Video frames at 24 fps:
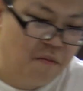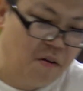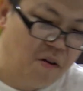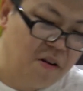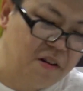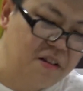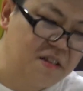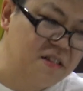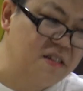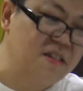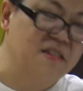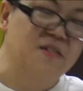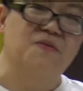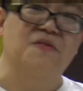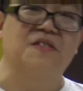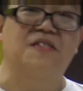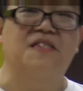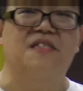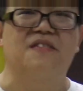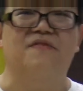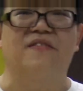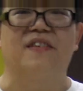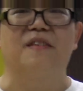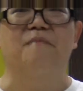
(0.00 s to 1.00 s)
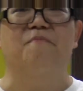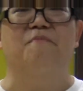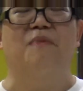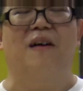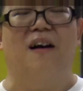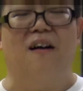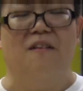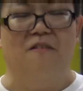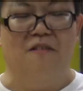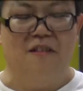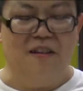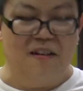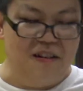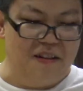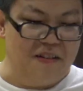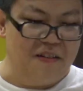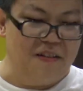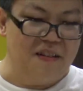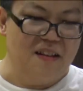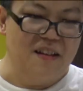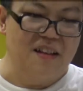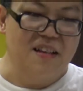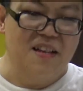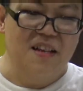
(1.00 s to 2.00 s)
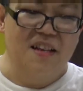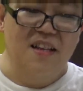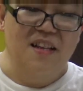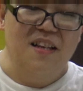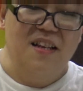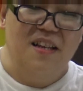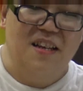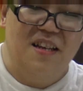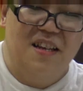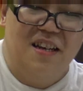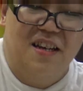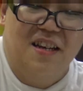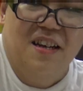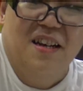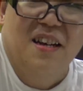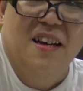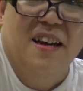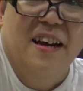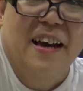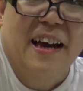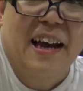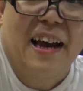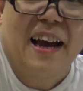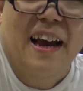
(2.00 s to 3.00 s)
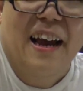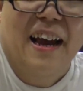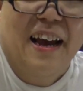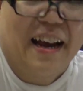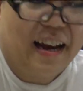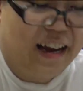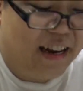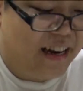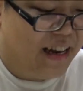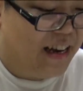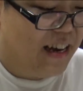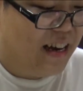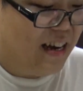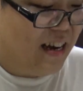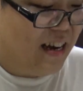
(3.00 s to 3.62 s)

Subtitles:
monitor is receiving power, and